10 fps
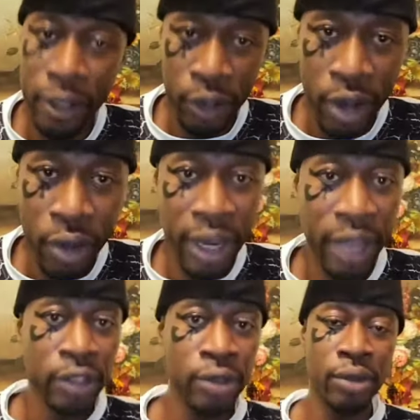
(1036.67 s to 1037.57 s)
But you know
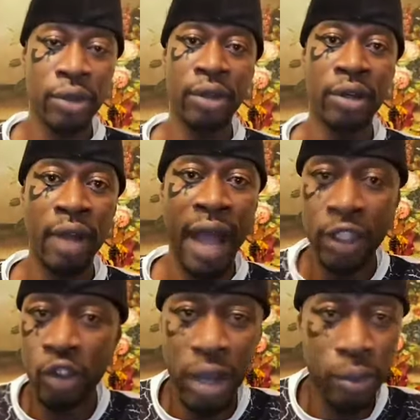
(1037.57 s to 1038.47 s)
what I do?
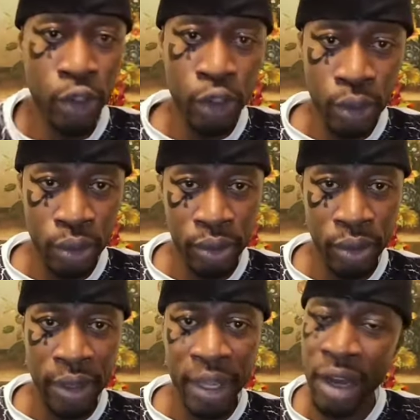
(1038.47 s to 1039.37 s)
I troubleshoot
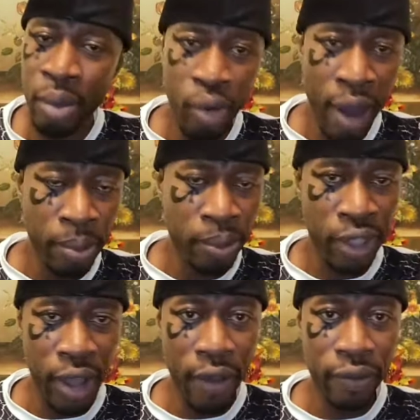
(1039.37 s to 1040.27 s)
and I
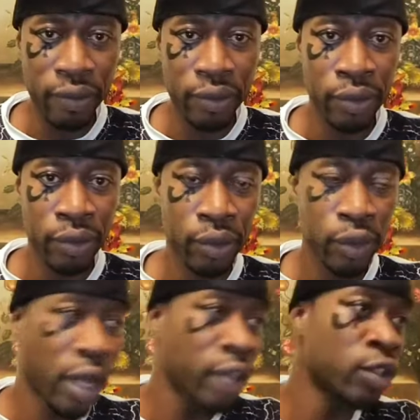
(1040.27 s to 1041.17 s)
problem solve.
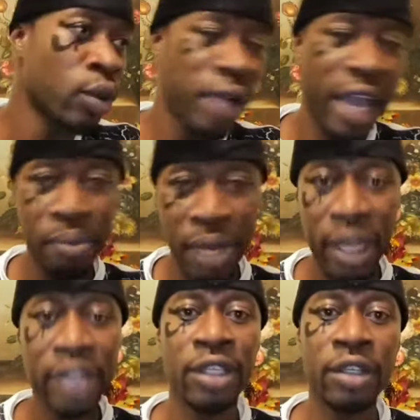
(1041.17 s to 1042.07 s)
So I told
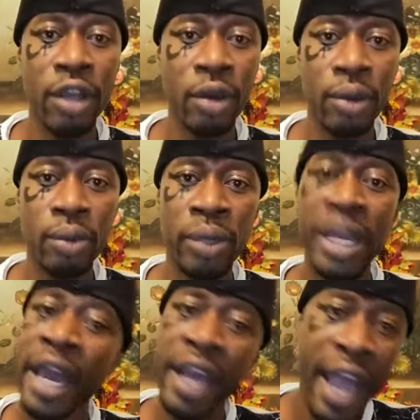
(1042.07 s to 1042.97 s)
admin, I said, yo,
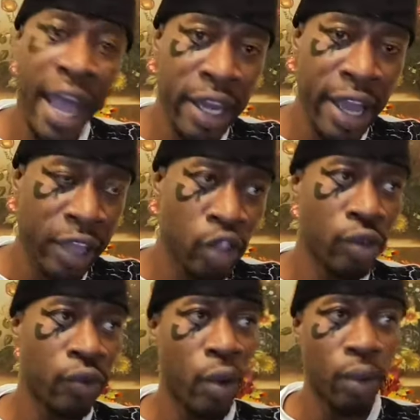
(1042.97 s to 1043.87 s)
we got to add an
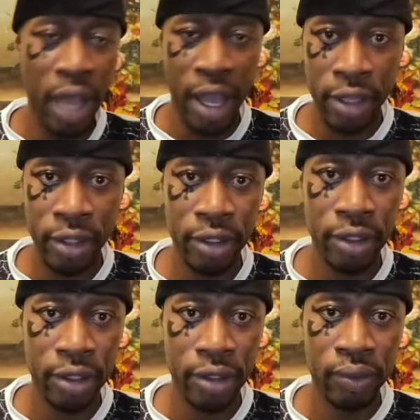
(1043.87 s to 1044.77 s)
extra phone line
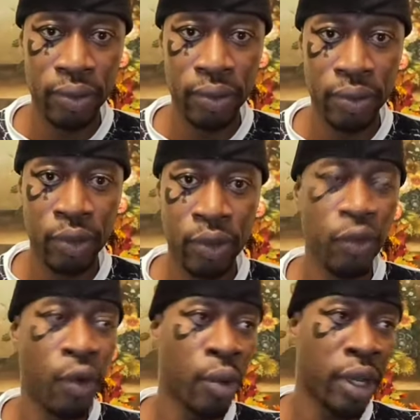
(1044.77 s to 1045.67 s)

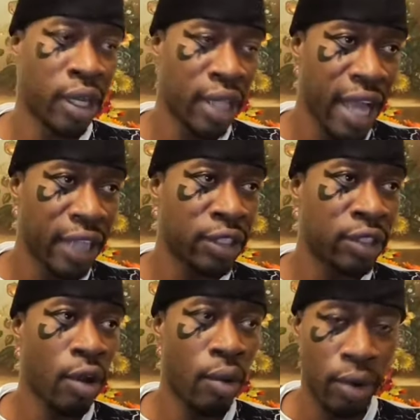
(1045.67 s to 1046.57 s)
for when
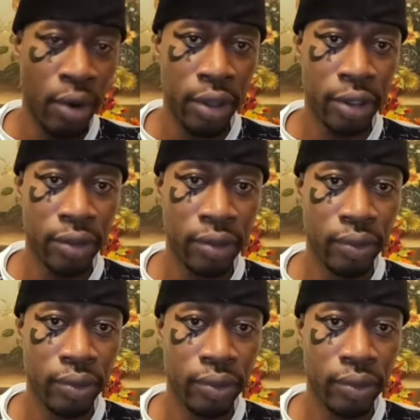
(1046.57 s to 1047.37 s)
class is going on.